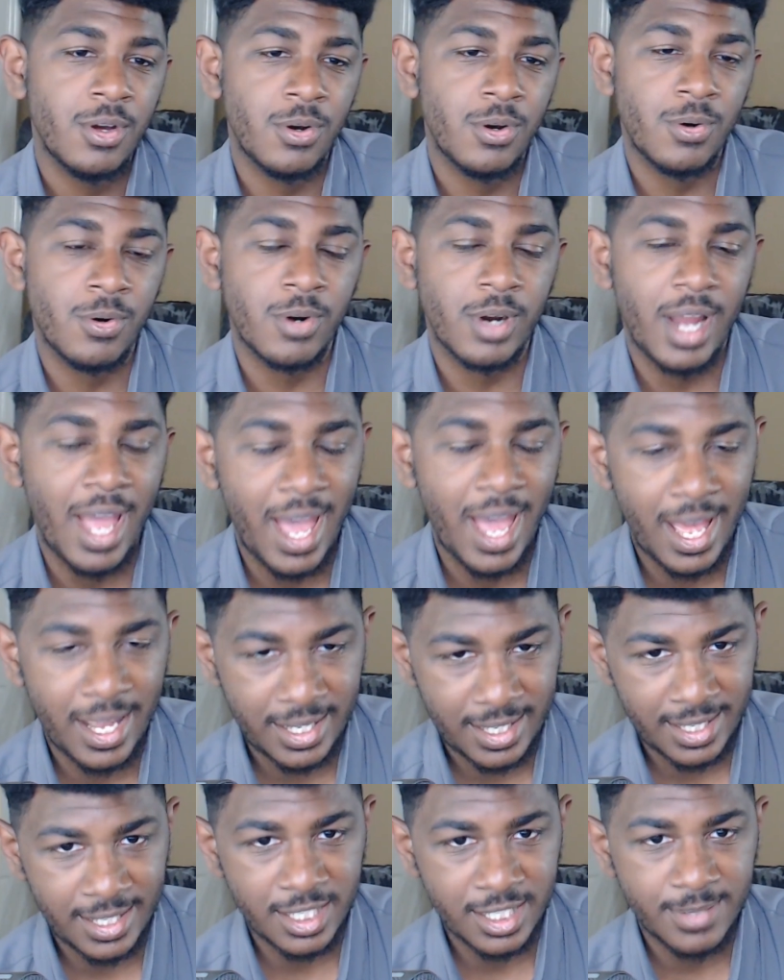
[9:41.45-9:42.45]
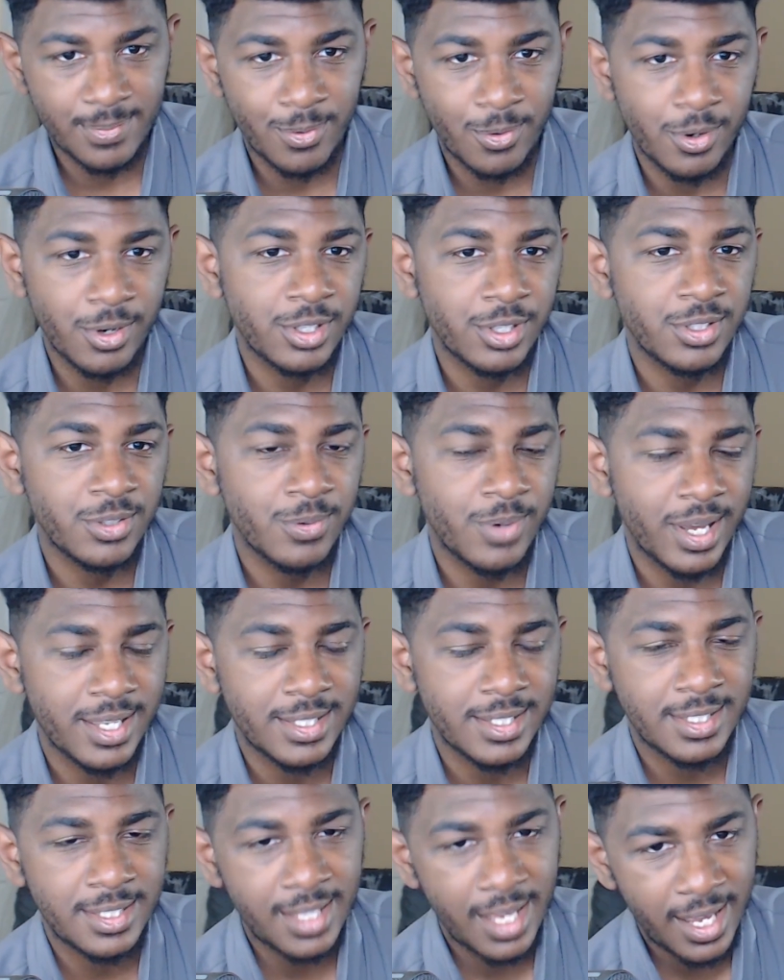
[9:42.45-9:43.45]
or
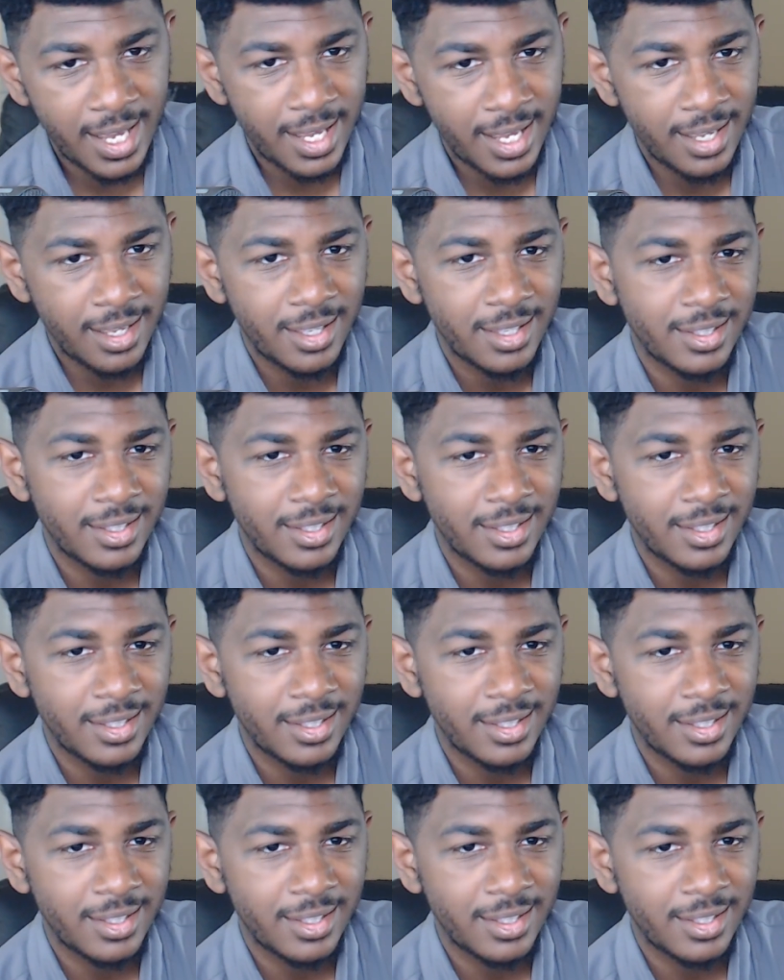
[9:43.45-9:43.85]
@EntsportUSA.